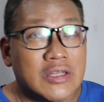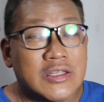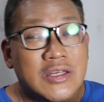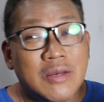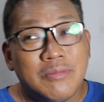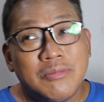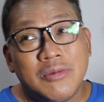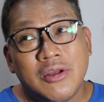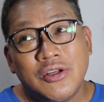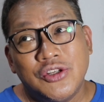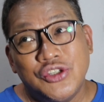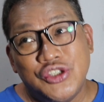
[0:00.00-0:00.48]

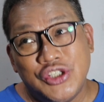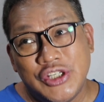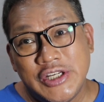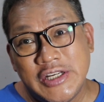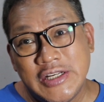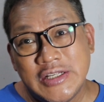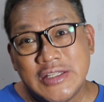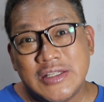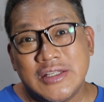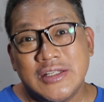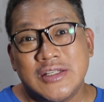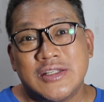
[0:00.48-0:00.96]
I'm not
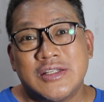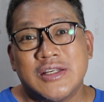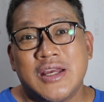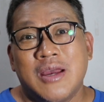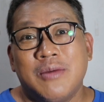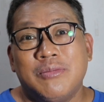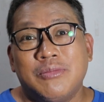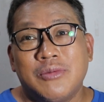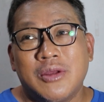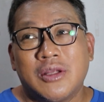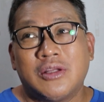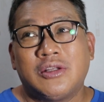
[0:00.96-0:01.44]
Jesus,
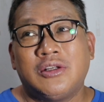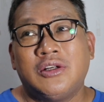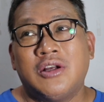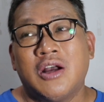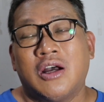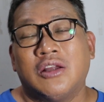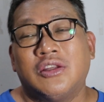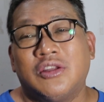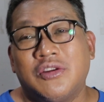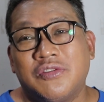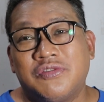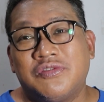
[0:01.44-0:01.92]
I'm not
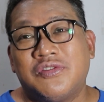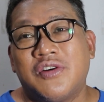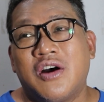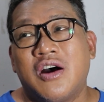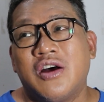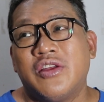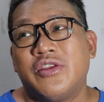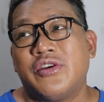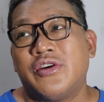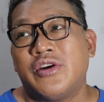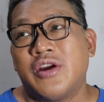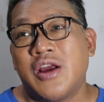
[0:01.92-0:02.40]
God the
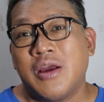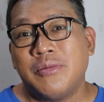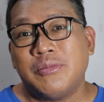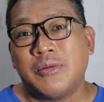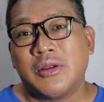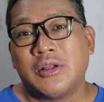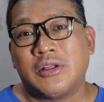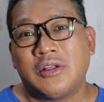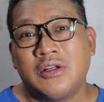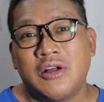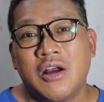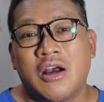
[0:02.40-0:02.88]
Father, I'm
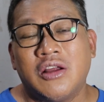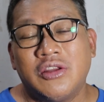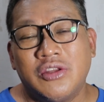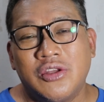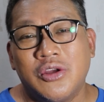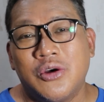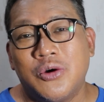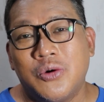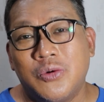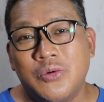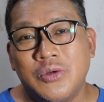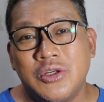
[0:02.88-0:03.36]
not God
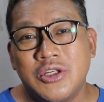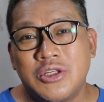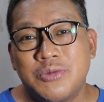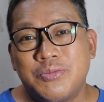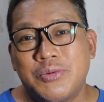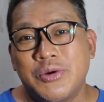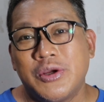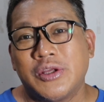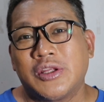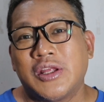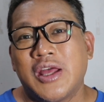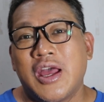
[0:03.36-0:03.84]
the Holy
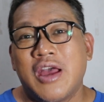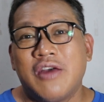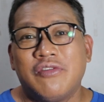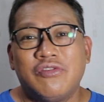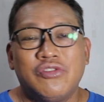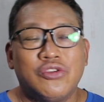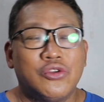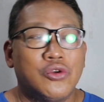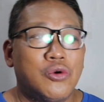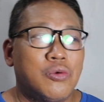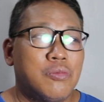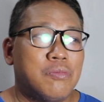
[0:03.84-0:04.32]
Spirit, I
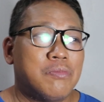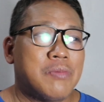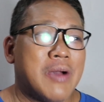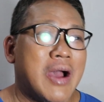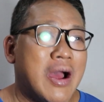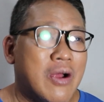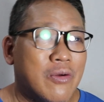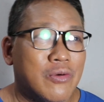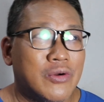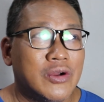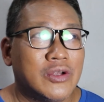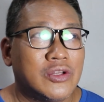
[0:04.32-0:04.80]
have no
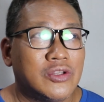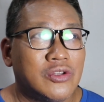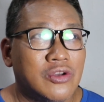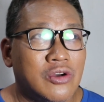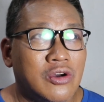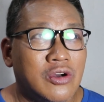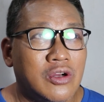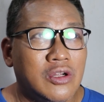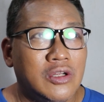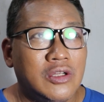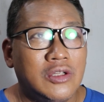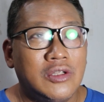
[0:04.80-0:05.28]
power at
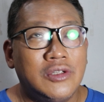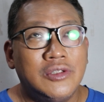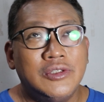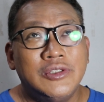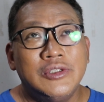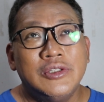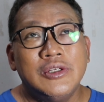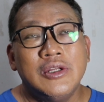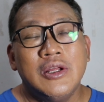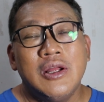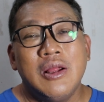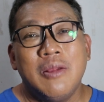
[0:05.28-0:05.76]
all.
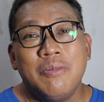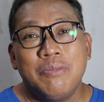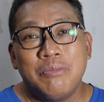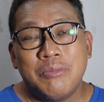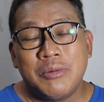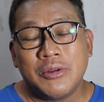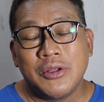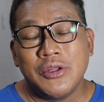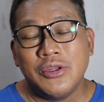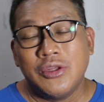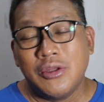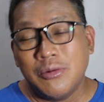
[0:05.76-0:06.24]

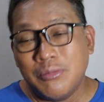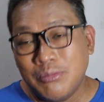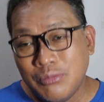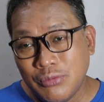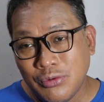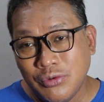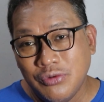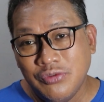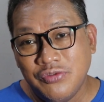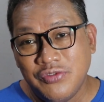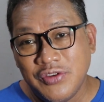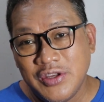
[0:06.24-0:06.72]
But in the
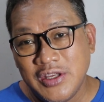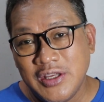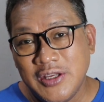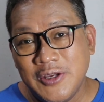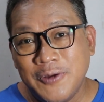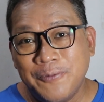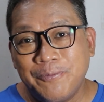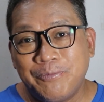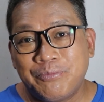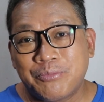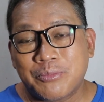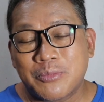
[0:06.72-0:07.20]

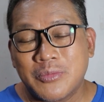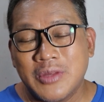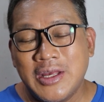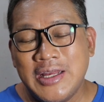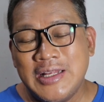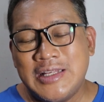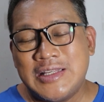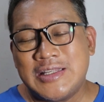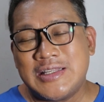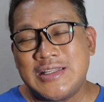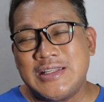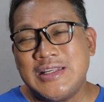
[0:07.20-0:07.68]
movie,
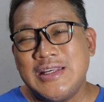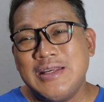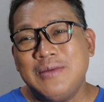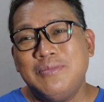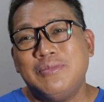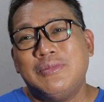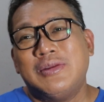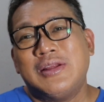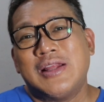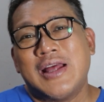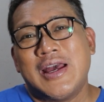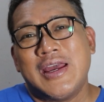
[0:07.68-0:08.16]
it
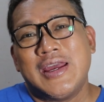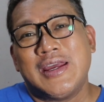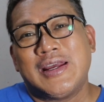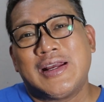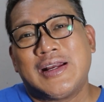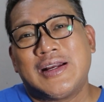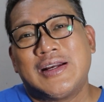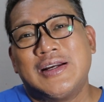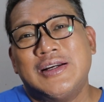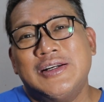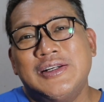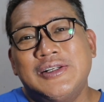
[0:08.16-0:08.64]
seemed
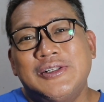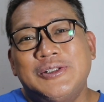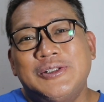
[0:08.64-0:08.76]
like